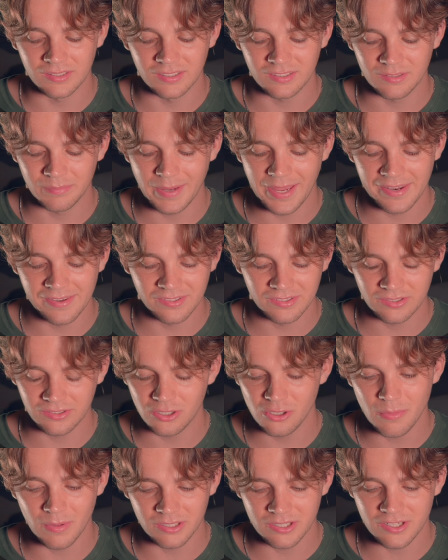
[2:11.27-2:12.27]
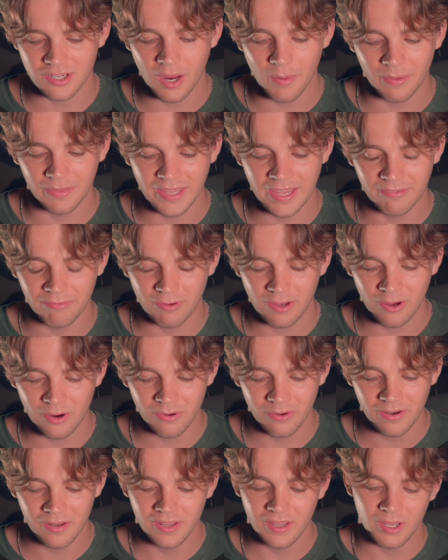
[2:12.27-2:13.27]
that spends too much time on their
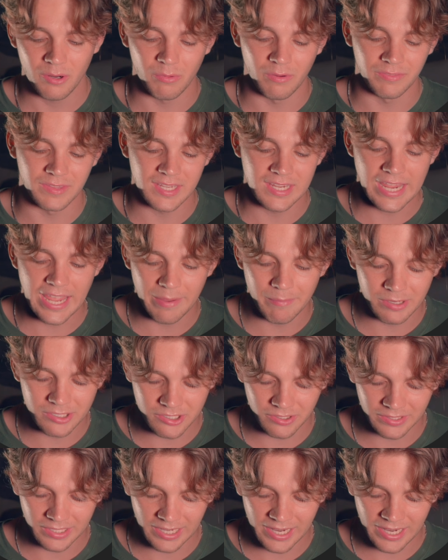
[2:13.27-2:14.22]
phone with the image on the